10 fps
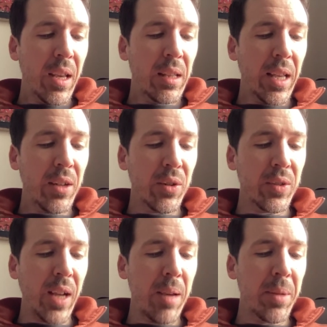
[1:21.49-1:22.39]
Later,
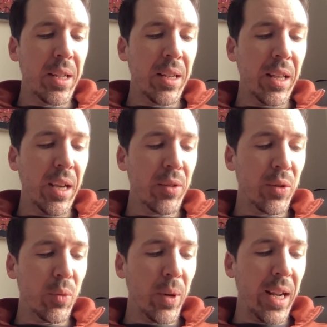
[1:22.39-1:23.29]
Simon and the
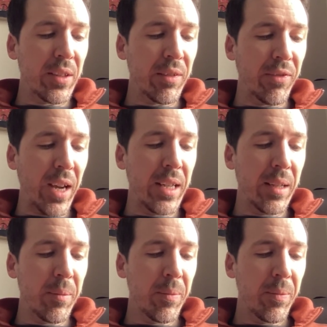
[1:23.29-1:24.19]
others went out to find
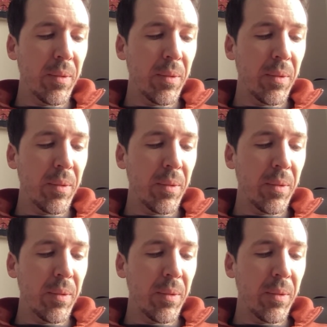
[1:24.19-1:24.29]
him.